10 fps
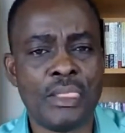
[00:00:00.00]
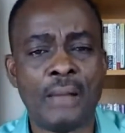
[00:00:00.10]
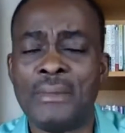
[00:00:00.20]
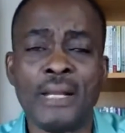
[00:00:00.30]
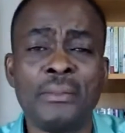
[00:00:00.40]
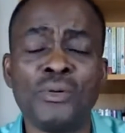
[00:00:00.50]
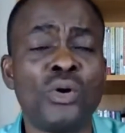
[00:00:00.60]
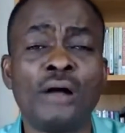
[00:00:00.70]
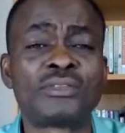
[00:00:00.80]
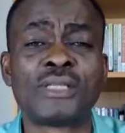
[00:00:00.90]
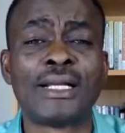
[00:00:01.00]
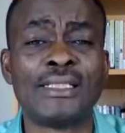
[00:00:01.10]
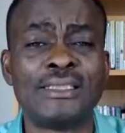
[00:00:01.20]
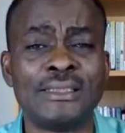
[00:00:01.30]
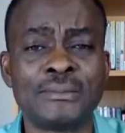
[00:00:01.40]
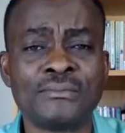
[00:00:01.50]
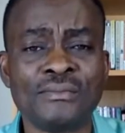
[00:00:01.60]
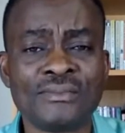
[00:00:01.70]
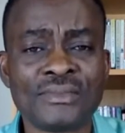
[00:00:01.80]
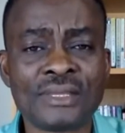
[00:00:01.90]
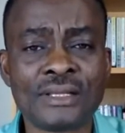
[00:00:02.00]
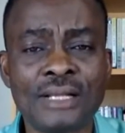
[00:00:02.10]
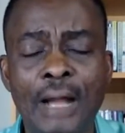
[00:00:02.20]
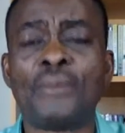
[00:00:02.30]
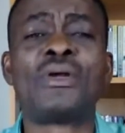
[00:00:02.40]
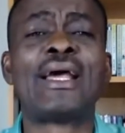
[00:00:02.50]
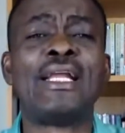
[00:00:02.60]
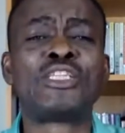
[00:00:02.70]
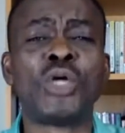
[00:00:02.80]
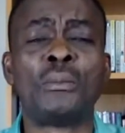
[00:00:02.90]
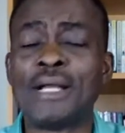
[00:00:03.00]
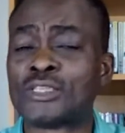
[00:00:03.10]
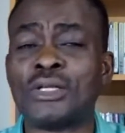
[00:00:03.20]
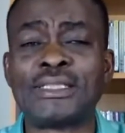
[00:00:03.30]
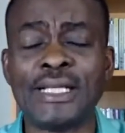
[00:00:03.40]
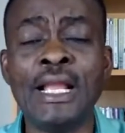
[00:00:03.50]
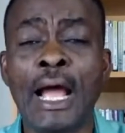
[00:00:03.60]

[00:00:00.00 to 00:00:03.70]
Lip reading: And many people don't have strategy. I want to get a job. That's what they say.